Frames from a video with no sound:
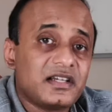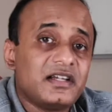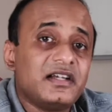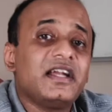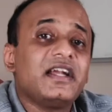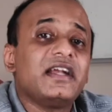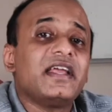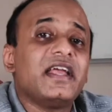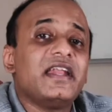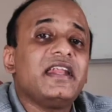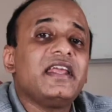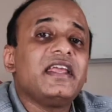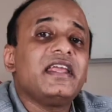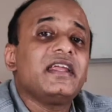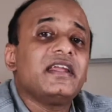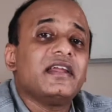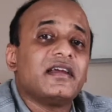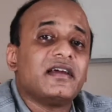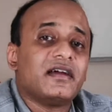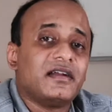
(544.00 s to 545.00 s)
need
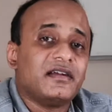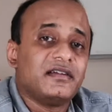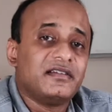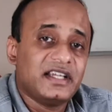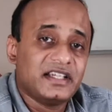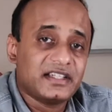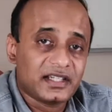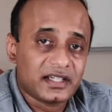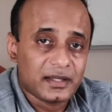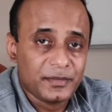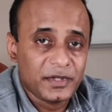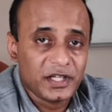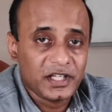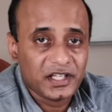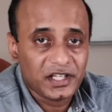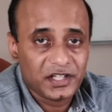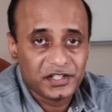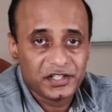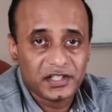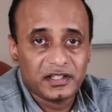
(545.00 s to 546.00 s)
any data
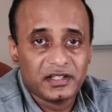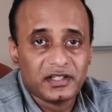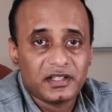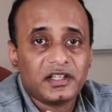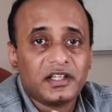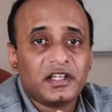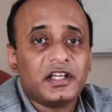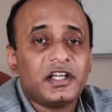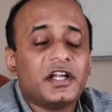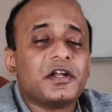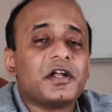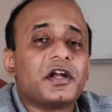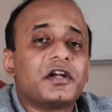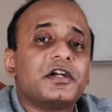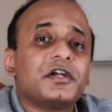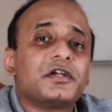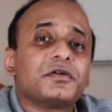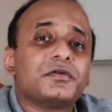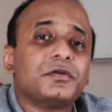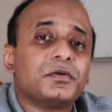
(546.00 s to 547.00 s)
communication in order
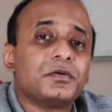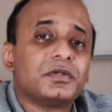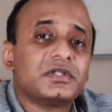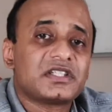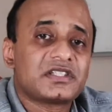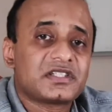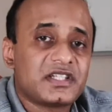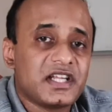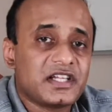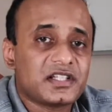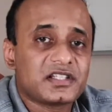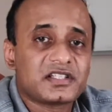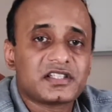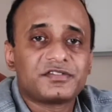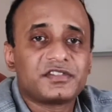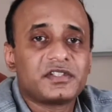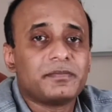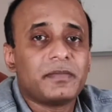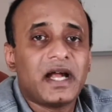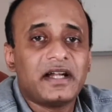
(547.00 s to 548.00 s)
to know the status of
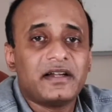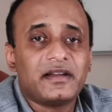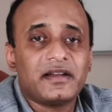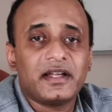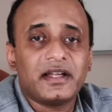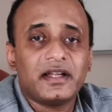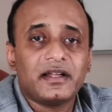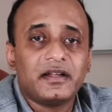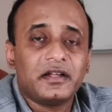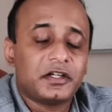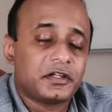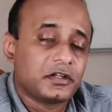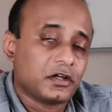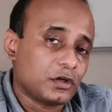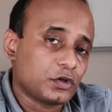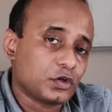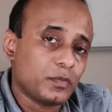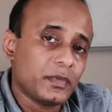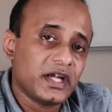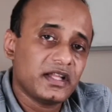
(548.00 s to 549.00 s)
the battery, it
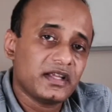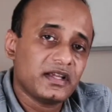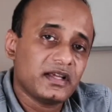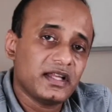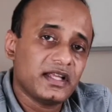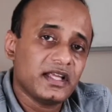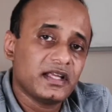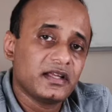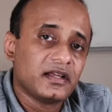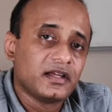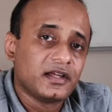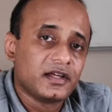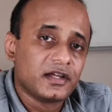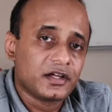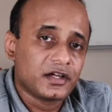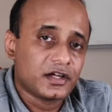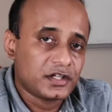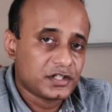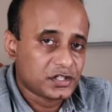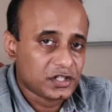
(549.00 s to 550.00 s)
automatically
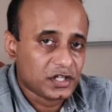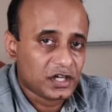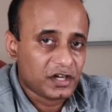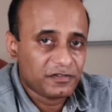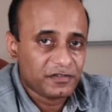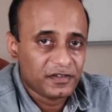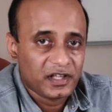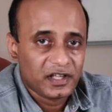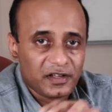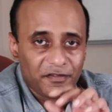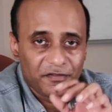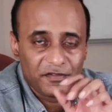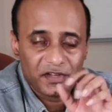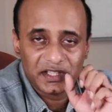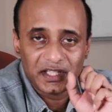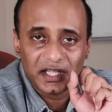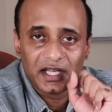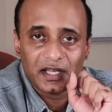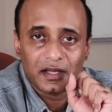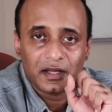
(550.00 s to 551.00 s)
cuts off when
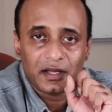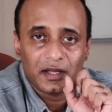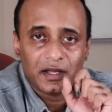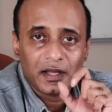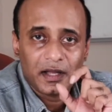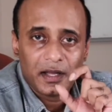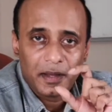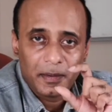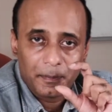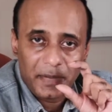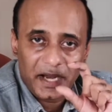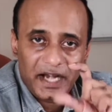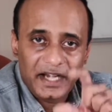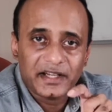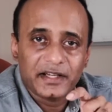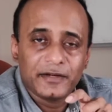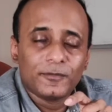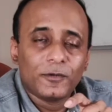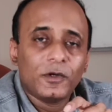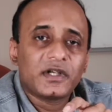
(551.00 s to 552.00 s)
the battery
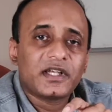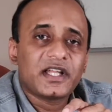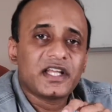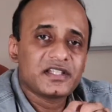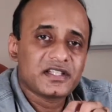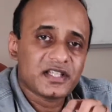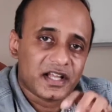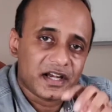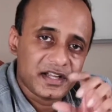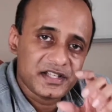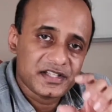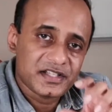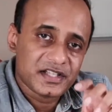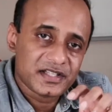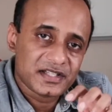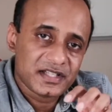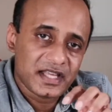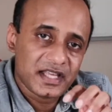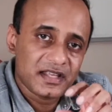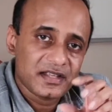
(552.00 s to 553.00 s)
voltage reaches
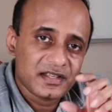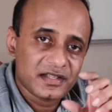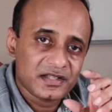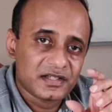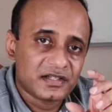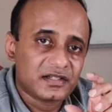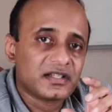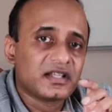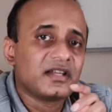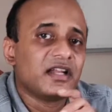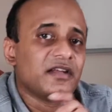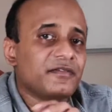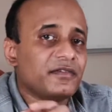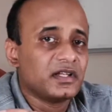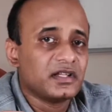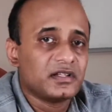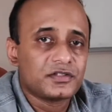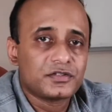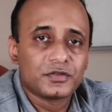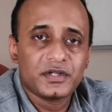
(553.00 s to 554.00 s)
a certain level,
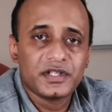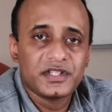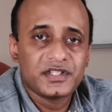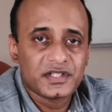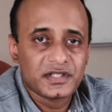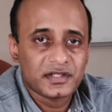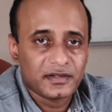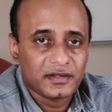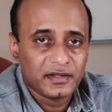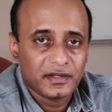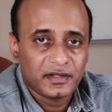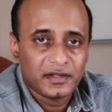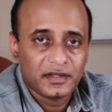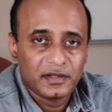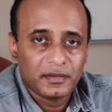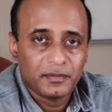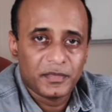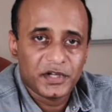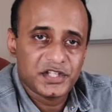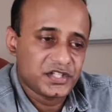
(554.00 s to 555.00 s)
so it's
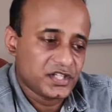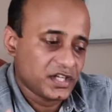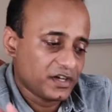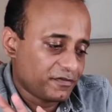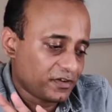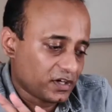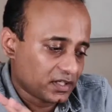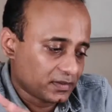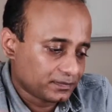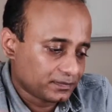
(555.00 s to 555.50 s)
much safer.